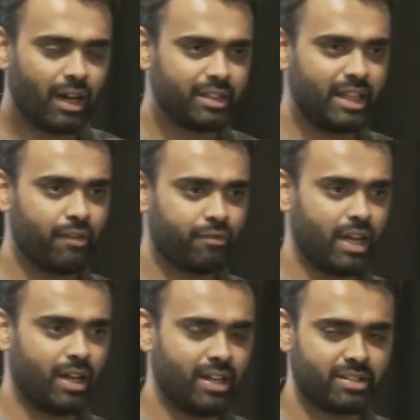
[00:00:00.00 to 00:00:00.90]
the
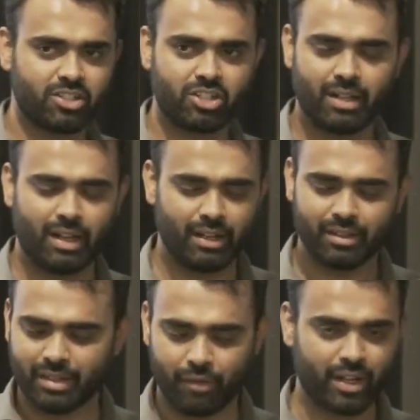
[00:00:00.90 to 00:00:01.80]

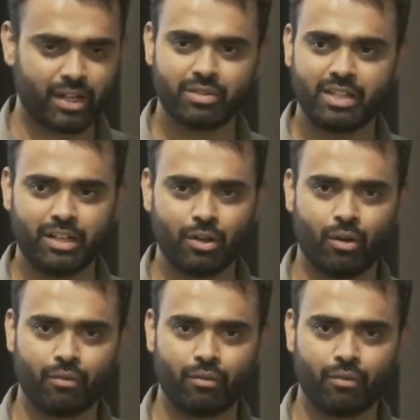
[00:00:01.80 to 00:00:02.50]
effective CTO